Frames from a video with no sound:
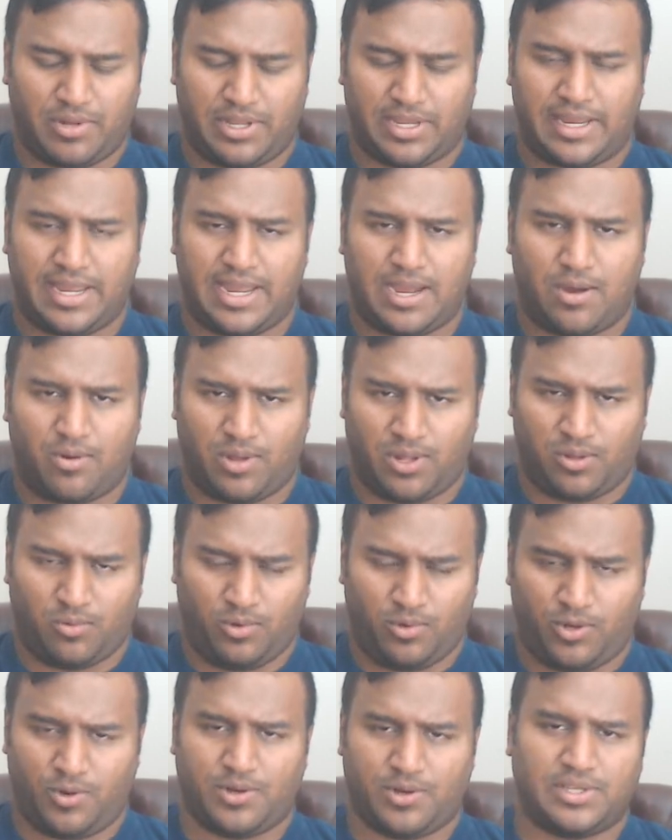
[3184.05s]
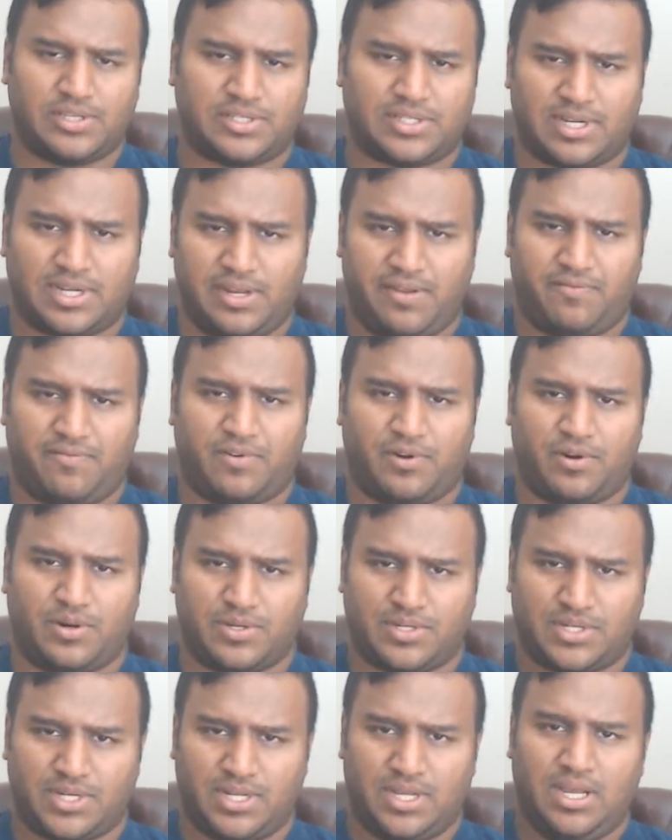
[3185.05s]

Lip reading: yeah, well, we'll go to the Sunny first.